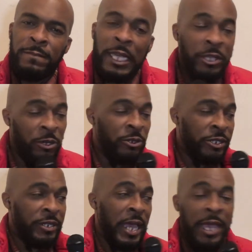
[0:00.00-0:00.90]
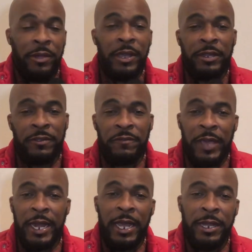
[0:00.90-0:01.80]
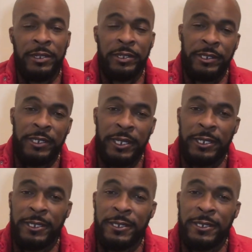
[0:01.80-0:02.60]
And you just angry as a fat ass little shit.